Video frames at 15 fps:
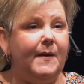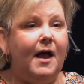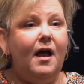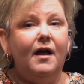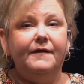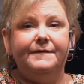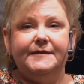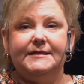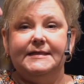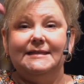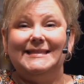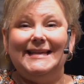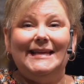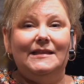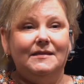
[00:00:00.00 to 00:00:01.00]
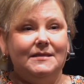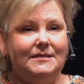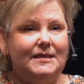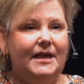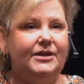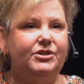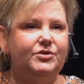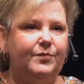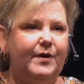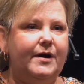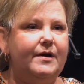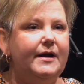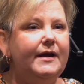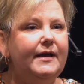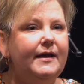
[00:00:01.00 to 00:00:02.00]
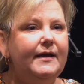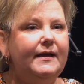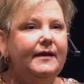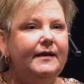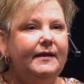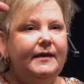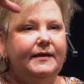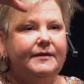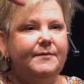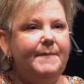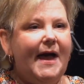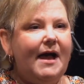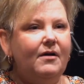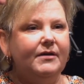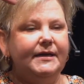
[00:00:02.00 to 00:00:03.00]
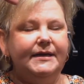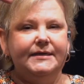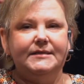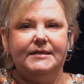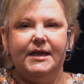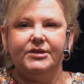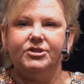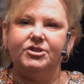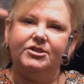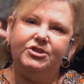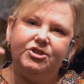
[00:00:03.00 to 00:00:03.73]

My office is in the sanctuary in the balcony section.